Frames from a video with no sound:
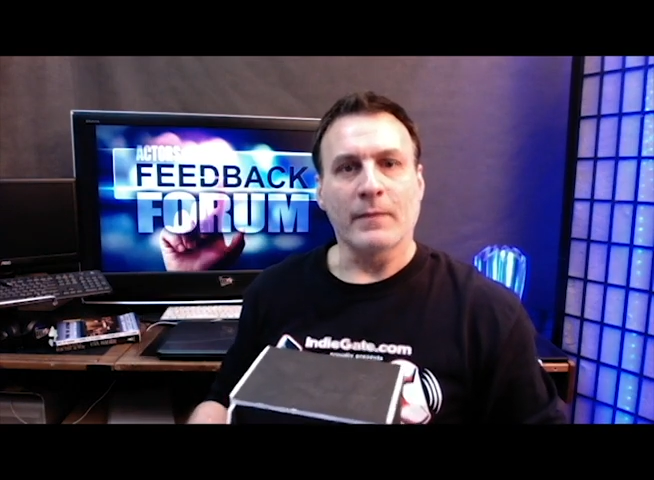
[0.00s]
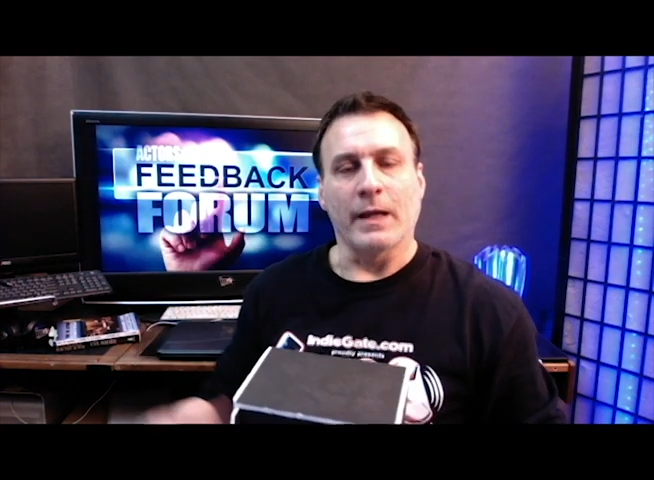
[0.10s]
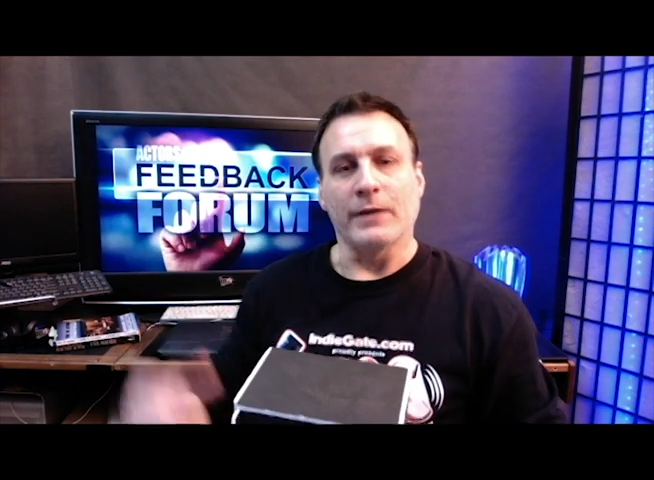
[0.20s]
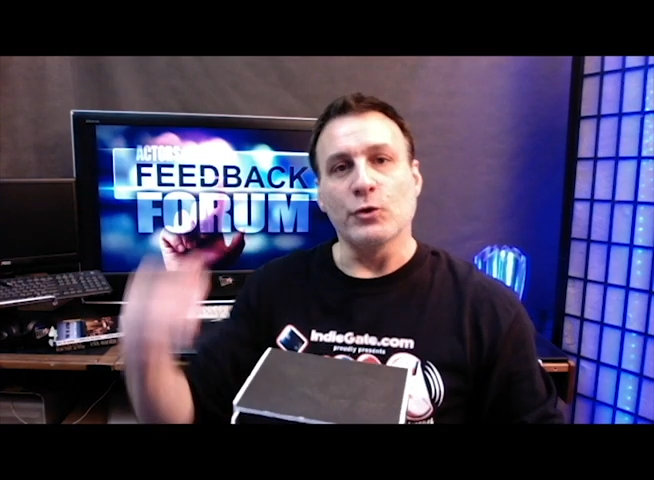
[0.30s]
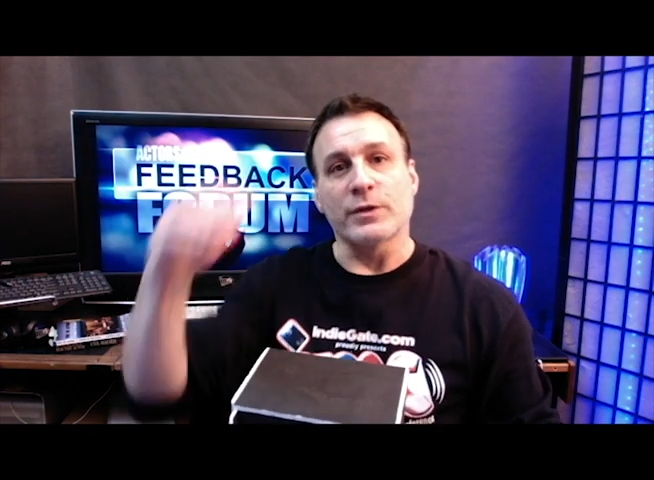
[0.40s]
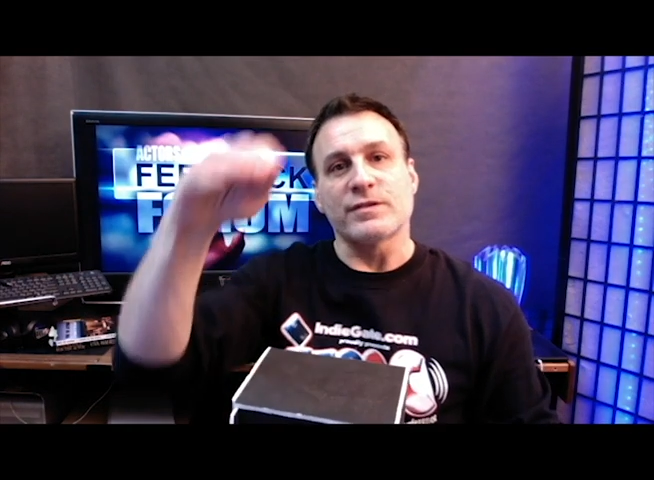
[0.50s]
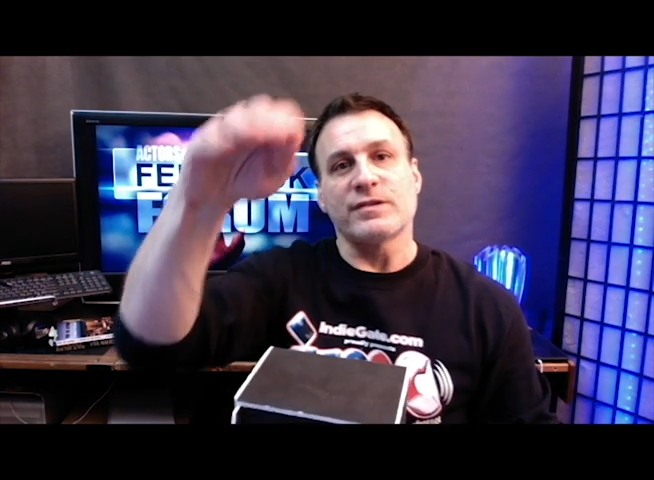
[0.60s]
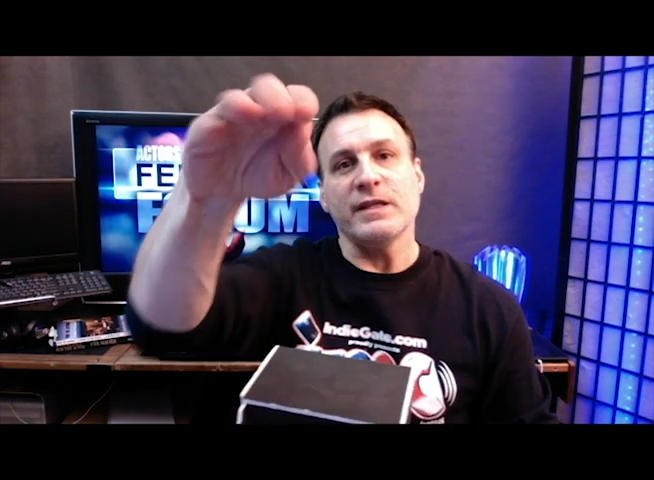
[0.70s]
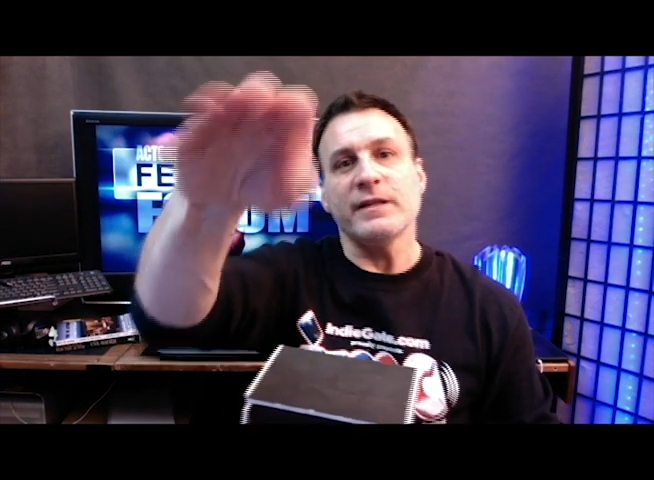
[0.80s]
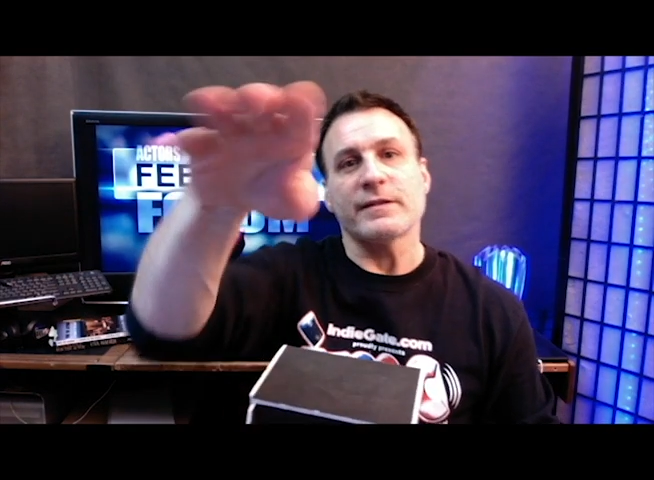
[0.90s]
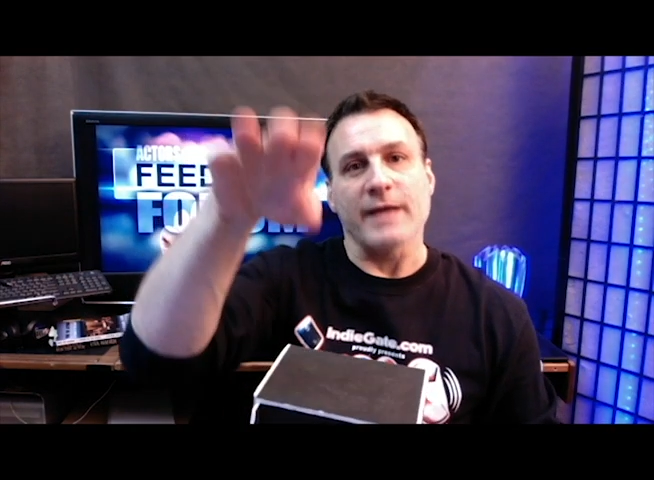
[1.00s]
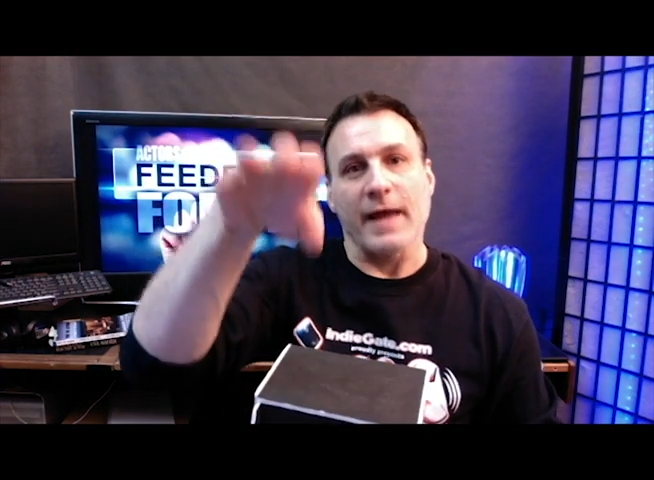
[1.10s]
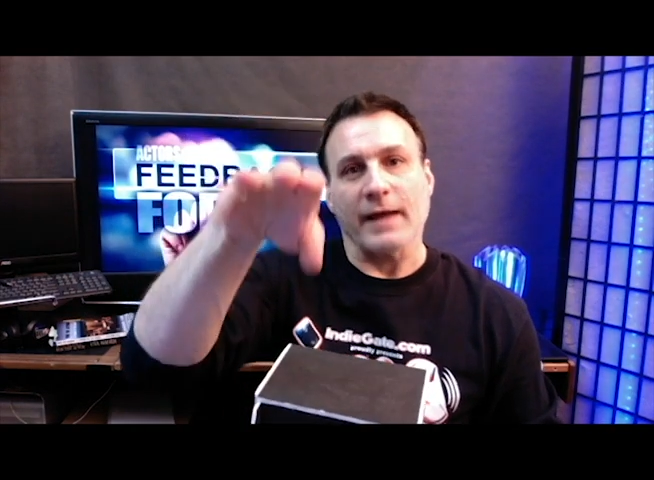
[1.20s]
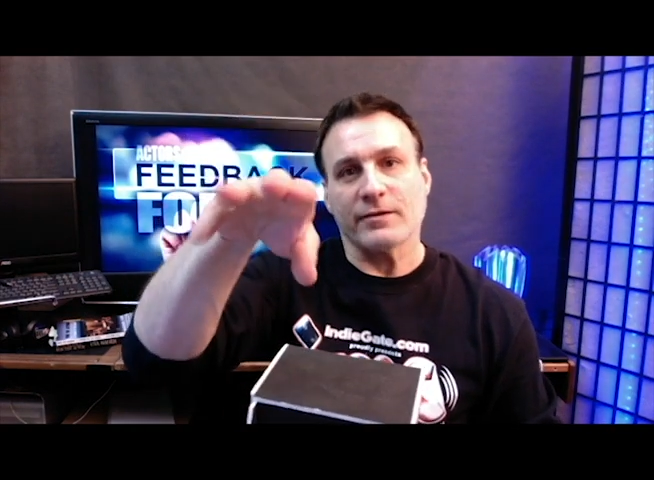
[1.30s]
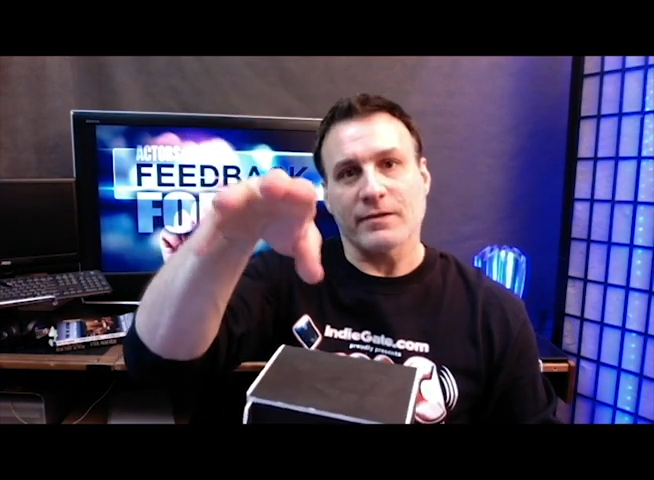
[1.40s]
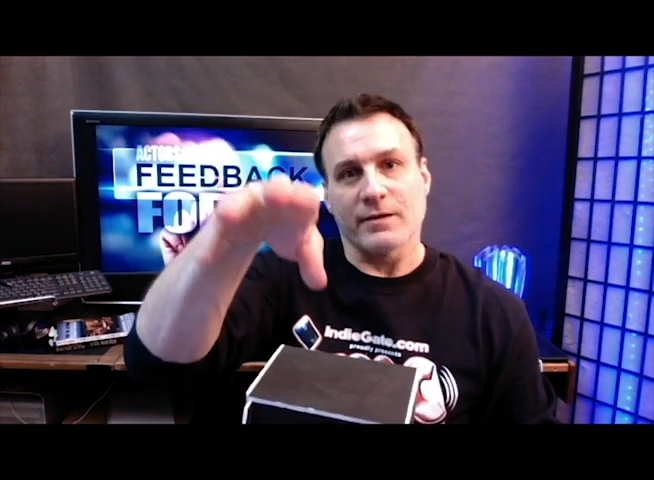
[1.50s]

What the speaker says: and you can see the text,